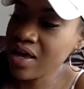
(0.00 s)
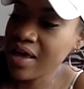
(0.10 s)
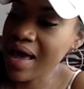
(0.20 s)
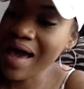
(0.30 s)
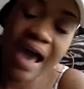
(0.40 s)

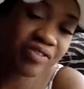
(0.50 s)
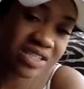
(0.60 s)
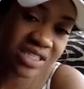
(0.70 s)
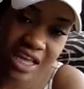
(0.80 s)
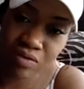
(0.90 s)
I have to
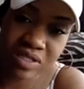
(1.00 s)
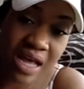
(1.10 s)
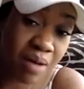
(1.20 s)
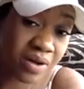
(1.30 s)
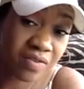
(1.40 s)
stay on
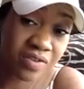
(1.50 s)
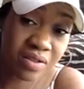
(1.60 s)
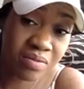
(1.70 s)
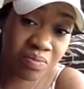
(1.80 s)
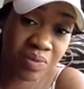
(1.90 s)
top of it
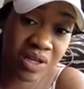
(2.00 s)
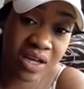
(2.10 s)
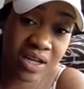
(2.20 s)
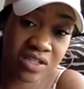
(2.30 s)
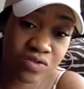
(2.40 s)

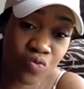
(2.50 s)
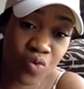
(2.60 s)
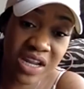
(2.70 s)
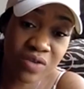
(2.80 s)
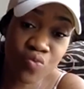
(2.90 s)
because
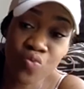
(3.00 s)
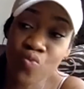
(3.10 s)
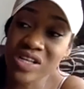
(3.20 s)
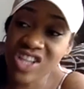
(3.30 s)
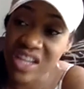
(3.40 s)

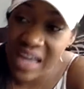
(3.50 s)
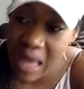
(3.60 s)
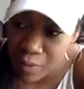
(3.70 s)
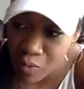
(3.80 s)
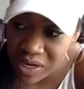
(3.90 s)
what's going to
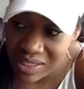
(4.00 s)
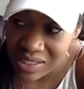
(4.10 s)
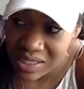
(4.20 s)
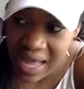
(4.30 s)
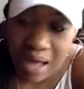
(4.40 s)
happen when it's
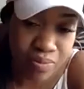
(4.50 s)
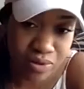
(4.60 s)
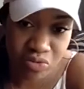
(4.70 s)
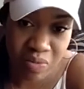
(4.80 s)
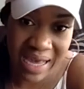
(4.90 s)
not
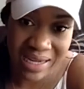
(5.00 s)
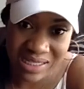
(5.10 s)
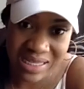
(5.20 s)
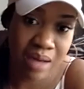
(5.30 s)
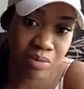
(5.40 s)
pushed back and it's
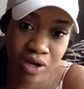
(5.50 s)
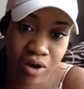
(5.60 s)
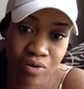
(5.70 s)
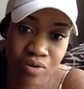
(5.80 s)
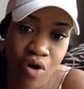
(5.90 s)
time to
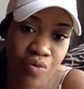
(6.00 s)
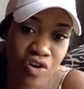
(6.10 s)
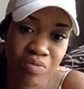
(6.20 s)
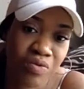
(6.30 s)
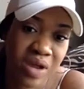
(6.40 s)
go? Are we
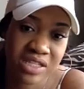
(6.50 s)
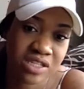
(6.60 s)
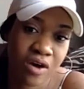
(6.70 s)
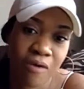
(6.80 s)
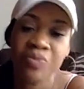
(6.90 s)
going to be ready to
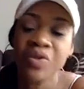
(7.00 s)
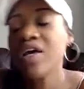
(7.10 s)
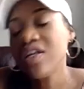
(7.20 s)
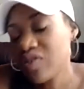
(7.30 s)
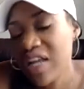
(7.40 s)
go?
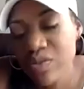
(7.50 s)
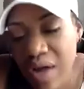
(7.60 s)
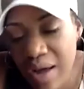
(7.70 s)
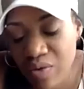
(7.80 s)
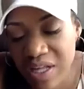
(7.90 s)
So that's
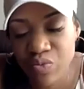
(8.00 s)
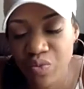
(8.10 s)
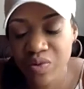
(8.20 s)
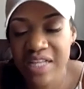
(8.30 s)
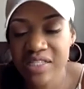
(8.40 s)

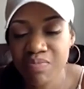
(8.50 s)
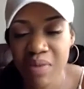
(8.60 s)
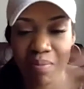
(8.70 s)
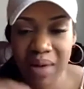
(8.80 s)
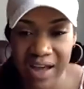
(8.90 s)
my
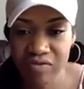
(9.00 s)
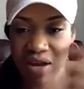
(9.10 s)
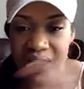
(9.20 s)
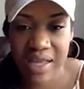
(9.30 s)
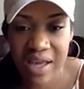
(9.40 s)
mind
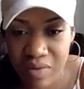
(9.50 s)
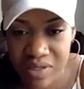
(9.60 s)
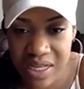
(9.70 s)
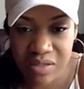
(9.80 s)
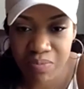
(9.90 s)
right now, and
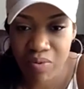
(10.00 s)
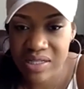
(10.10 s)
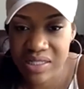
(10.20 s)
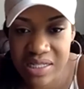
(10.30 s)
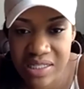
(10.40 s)
that's the
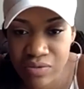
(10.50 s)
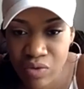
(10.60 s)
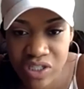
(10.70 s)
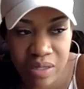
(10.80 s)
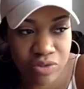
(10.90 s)
process in
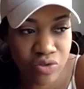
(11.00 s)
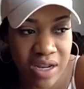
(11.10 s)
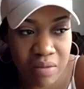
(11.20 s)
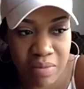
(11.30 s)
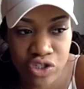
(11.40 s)
which I'm trying
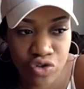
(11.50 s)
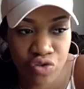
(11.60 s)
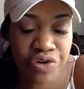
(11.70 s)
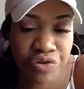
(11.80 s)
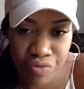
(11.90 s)
to make sure
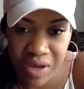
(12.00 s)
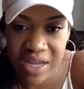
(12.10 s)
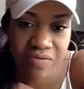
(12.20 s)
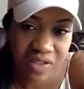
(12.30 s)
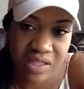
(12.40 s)
we're
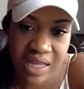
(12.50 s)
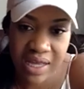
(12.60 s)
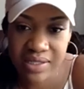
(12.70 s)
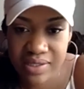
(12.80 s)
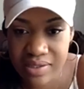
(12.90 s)
ready for the
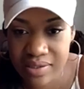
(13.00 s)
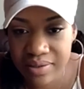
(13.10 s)
next.